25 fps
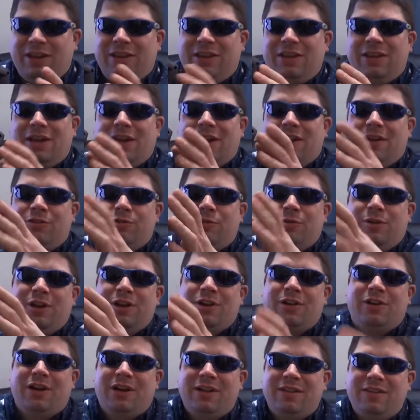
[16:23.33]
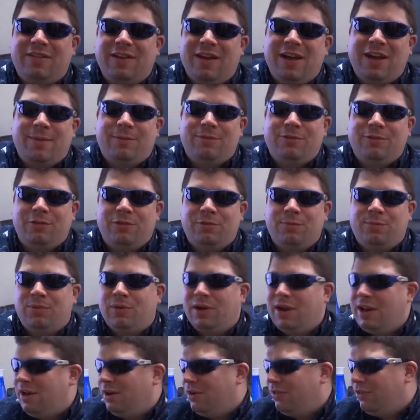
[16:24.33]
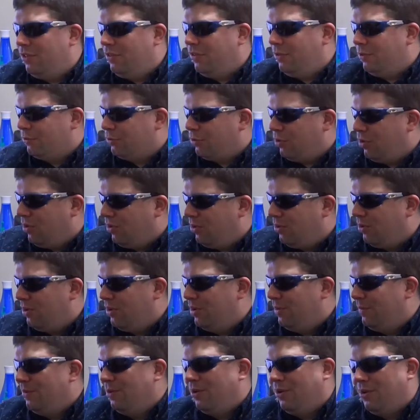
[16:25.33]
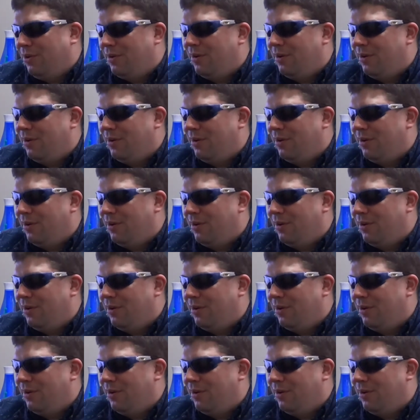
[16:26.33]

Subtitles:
and then you got a tweeter on top, so it's brighter than those horrible,